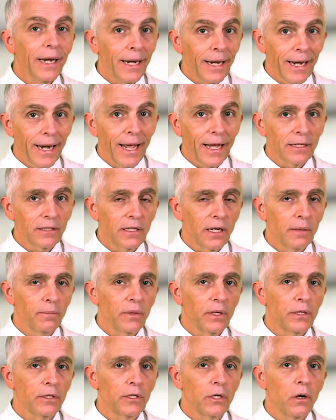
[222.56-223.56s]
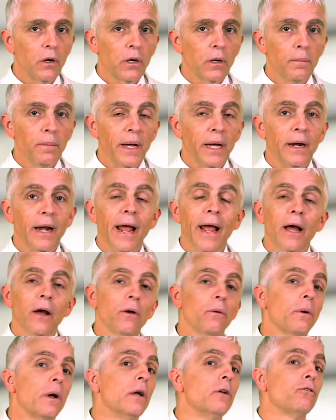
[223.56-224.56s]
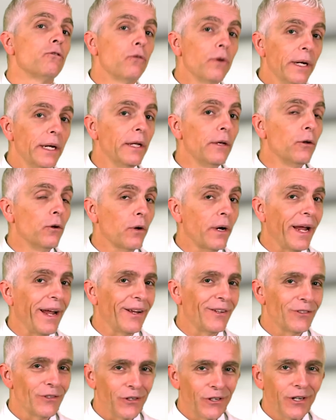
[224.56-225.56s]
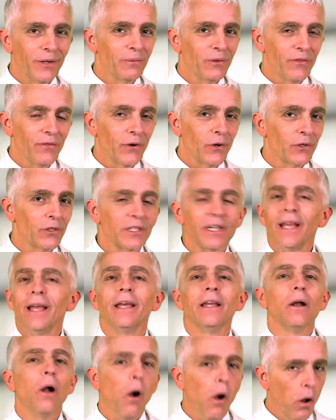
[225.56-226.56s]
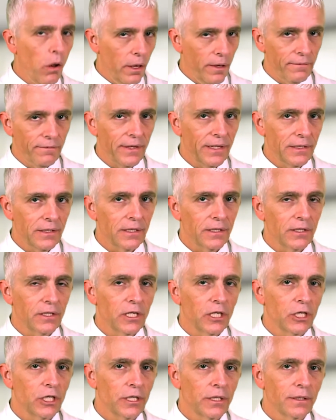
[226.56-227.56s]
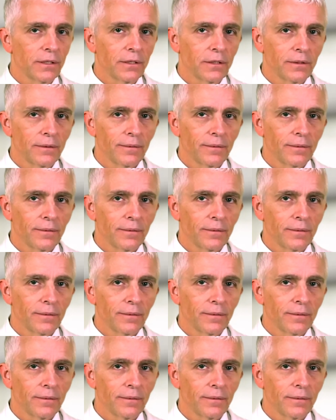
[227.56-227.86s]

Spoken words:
Next, I'm going to talk about how treating your cancer comes first in all of these decisions.